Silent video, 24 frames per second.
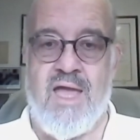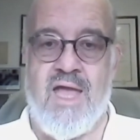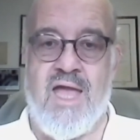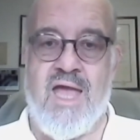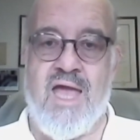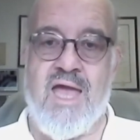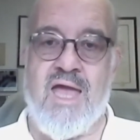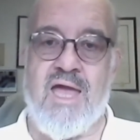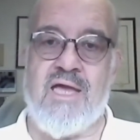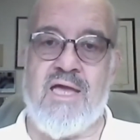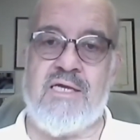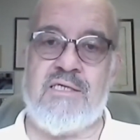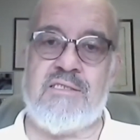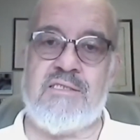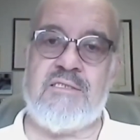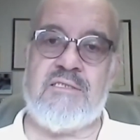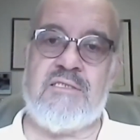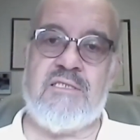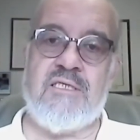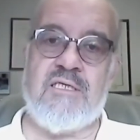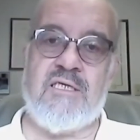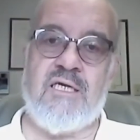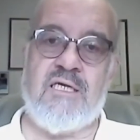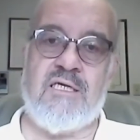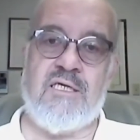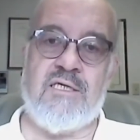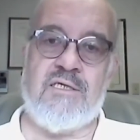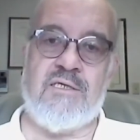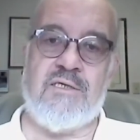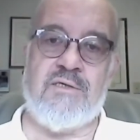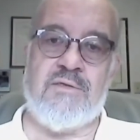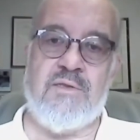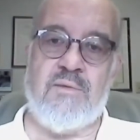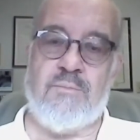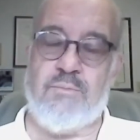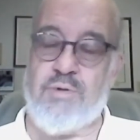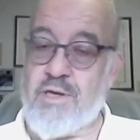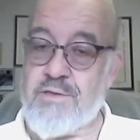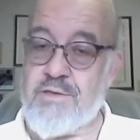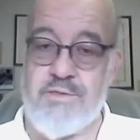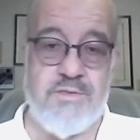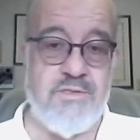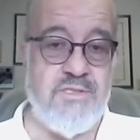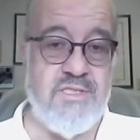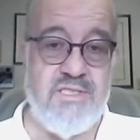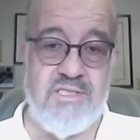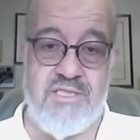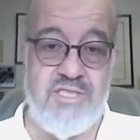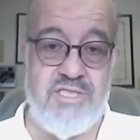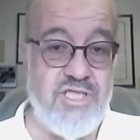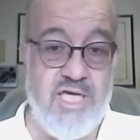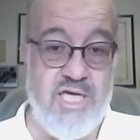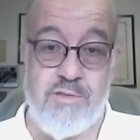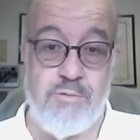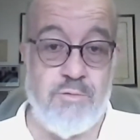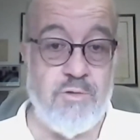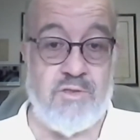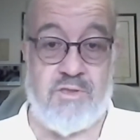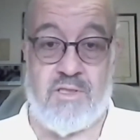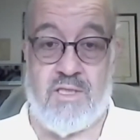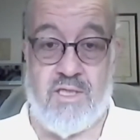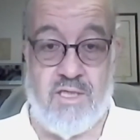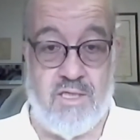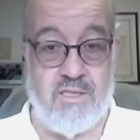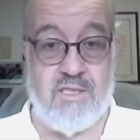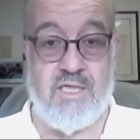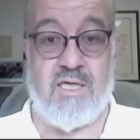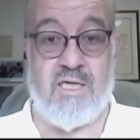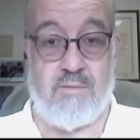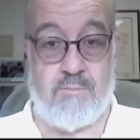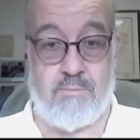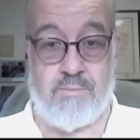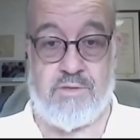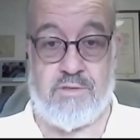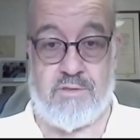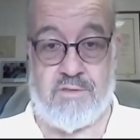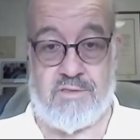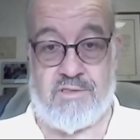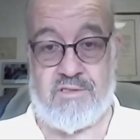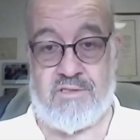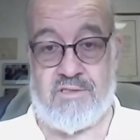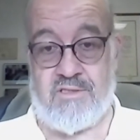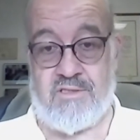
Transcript: And the brothers in general are humbled